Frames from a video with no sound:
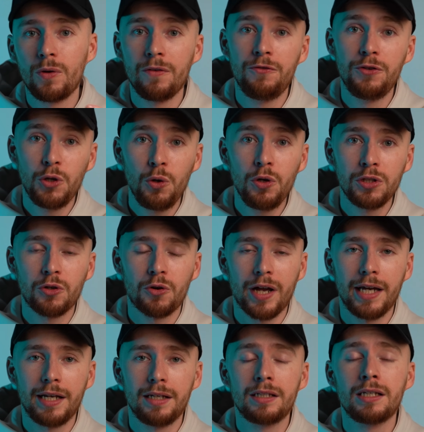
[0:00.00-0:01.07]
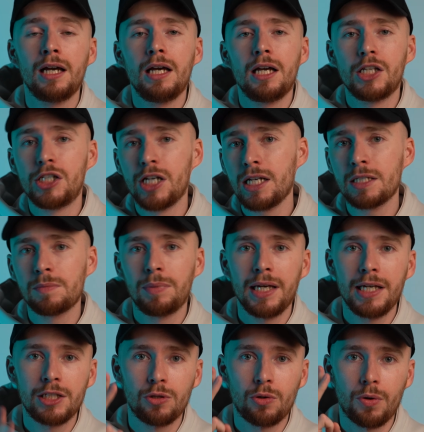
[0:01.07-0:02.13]
reviewing your edit, just
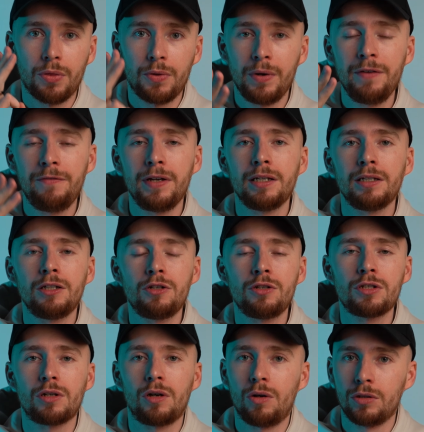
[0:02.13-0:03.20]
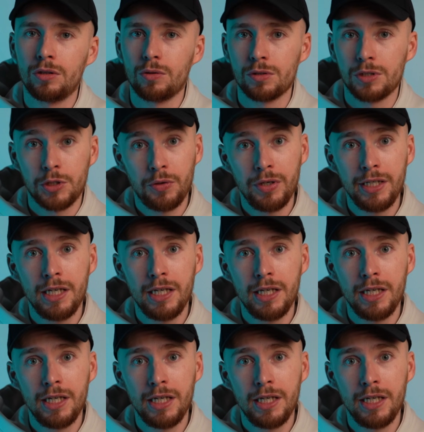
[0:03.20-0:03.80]
place your three fingers on those three